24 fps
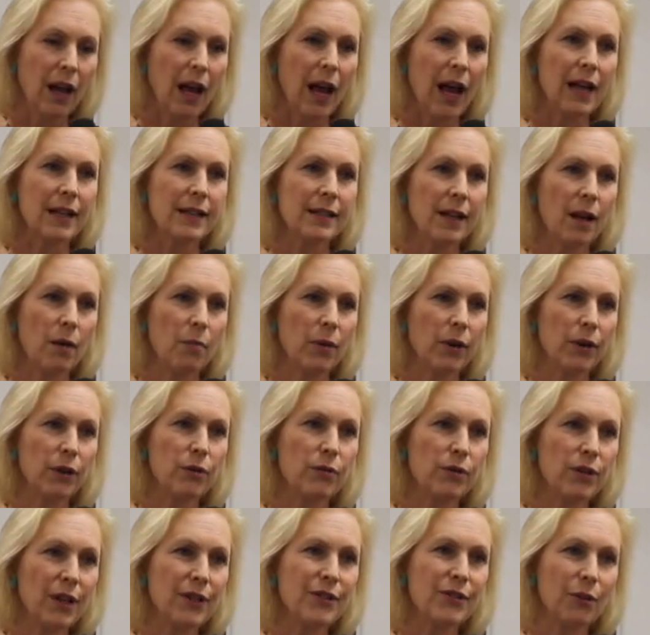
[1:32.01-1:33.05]
As someone who
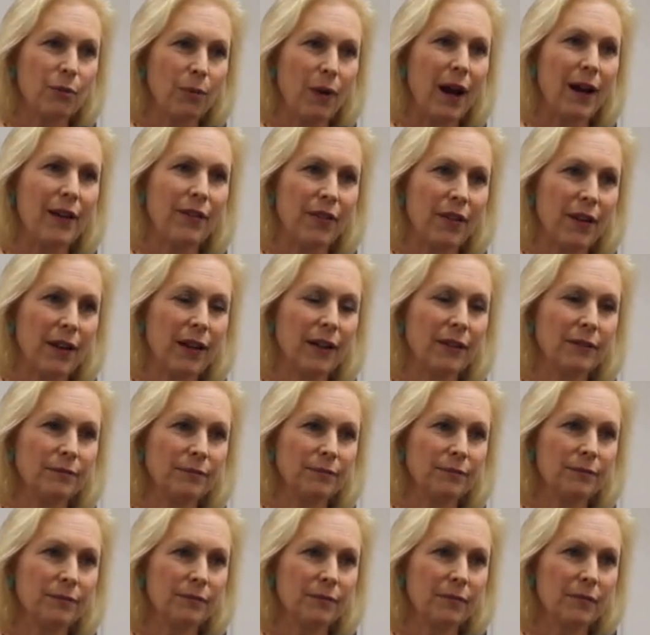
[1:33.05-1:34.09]
does the right thing,
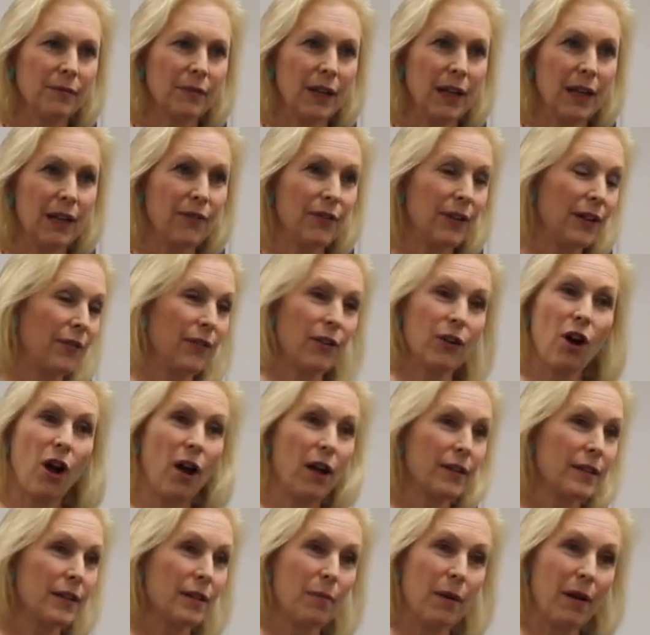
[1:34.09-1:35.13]
even if it
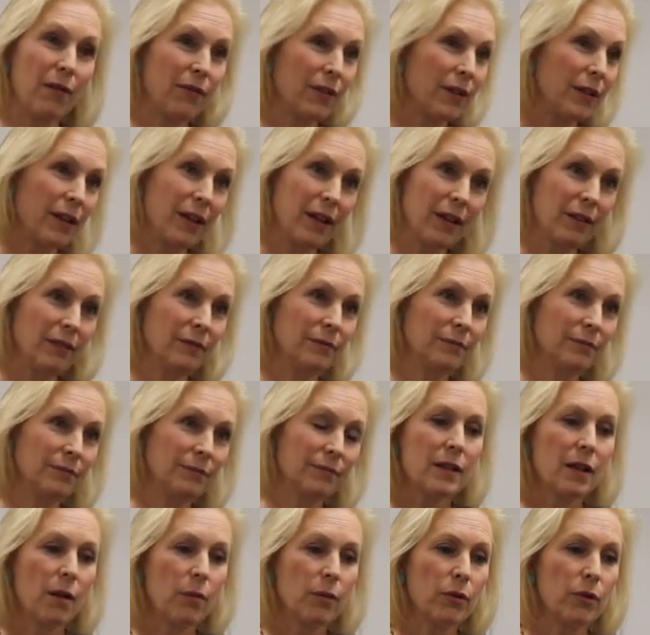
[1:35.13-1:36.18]
costs them everything.
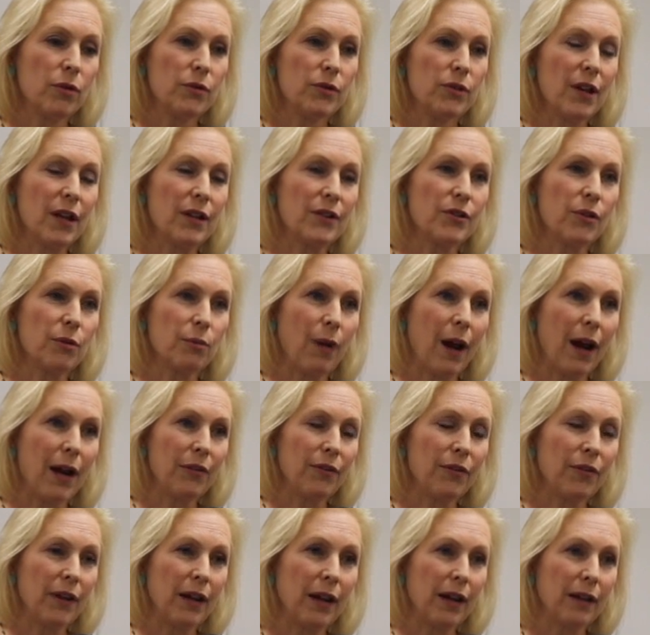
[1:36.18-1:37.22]
Someone who does the right
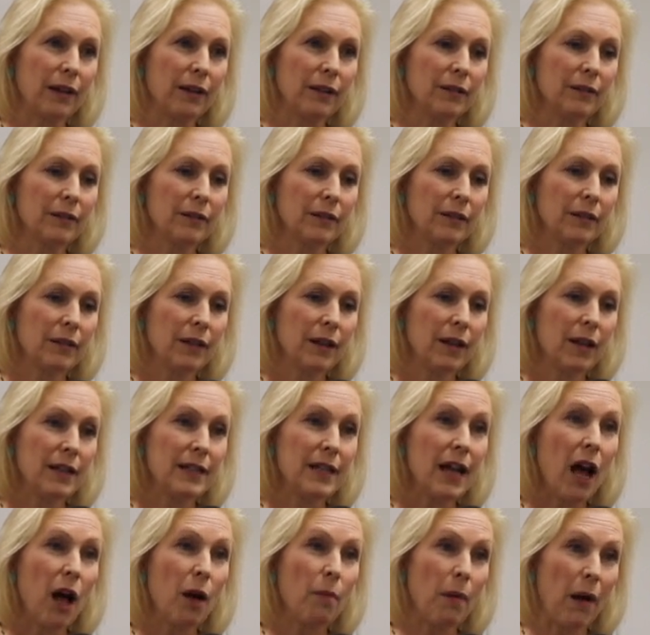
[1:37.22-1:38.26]
thing
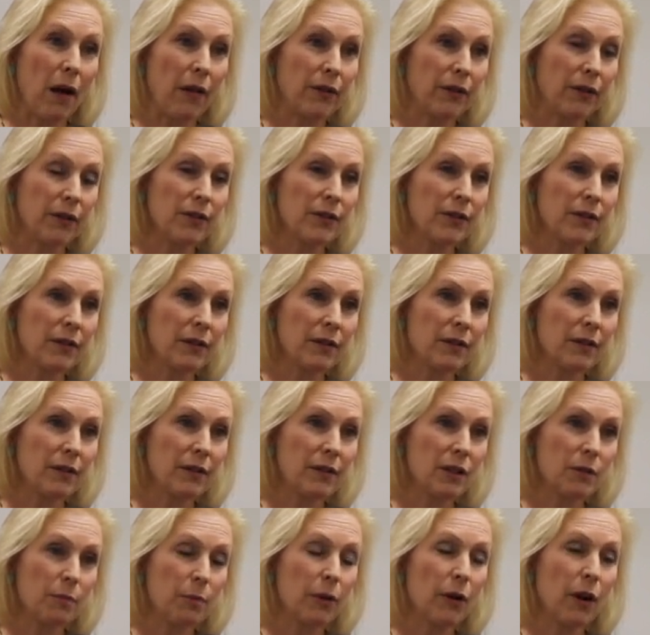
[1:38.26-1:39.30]
to help others,
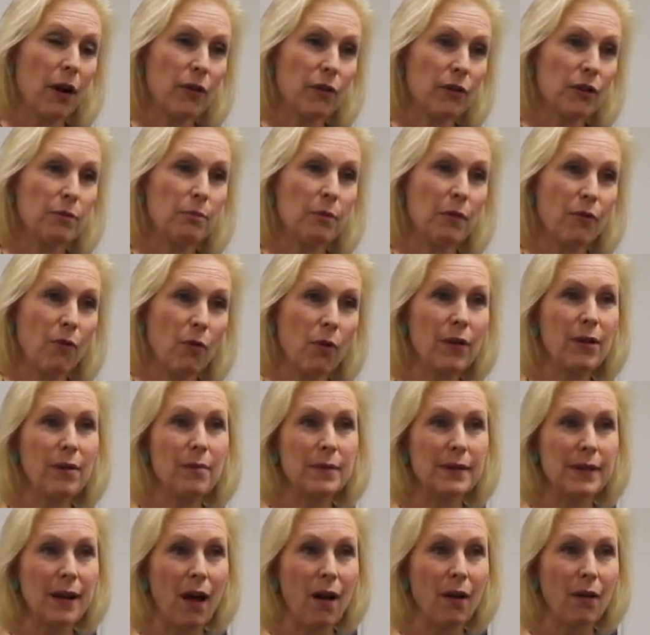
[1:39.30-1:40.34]
to put others before
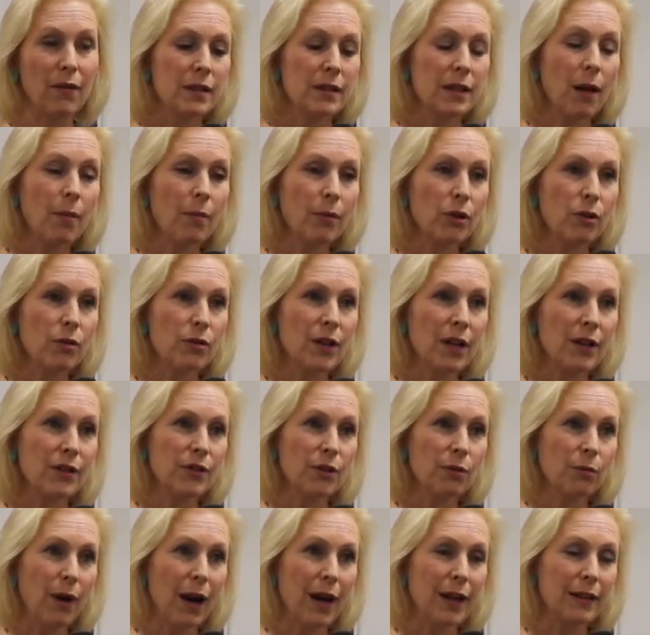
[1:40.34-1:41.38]
themselves. Someone who does
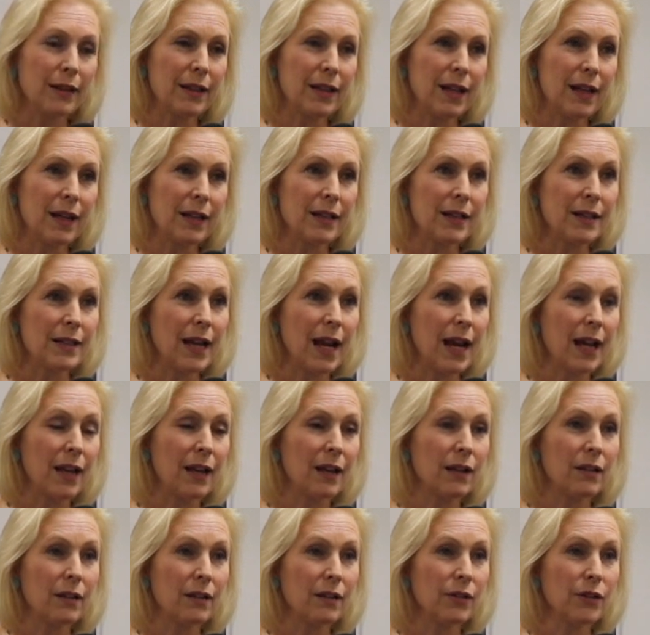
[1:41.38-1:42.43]
the right thing to
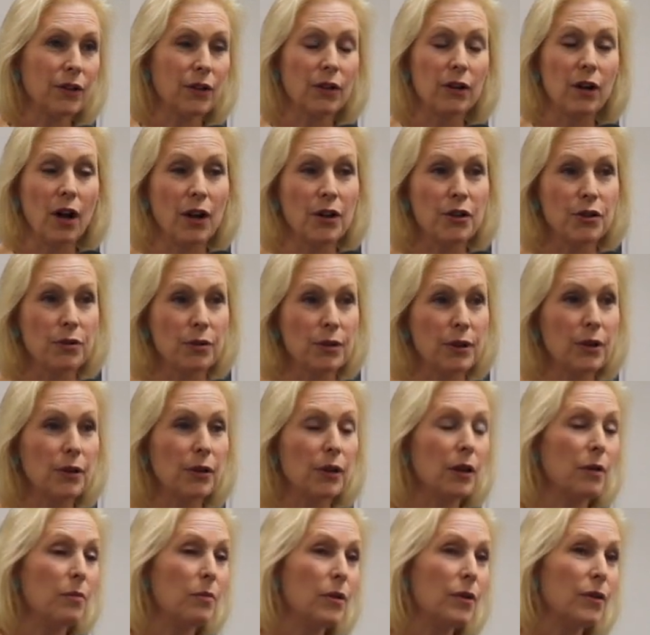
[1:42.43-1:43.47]
take their country or
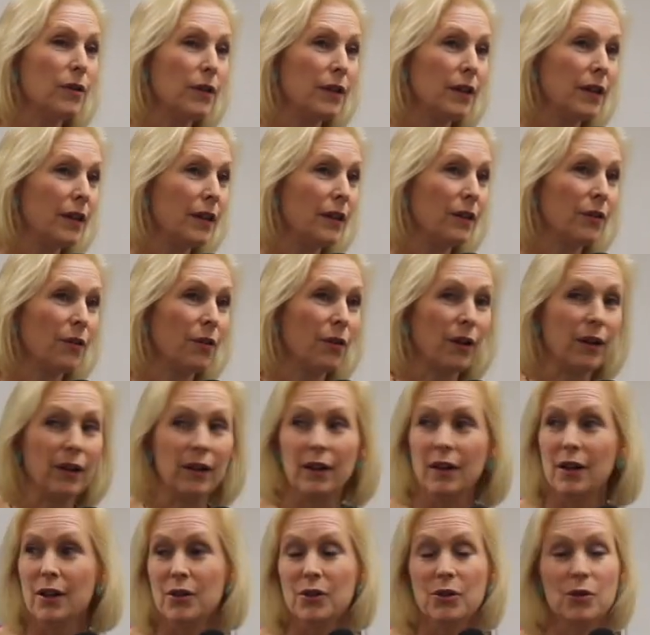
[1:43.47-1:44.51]
community or
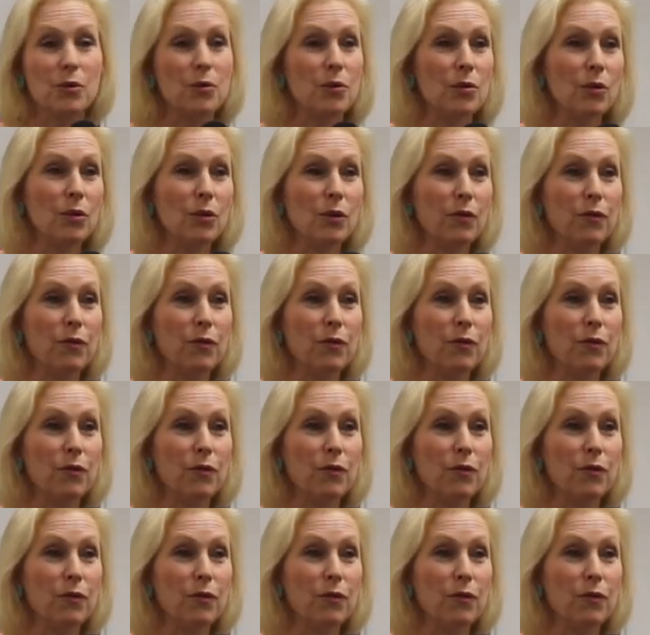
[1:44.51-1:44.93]
school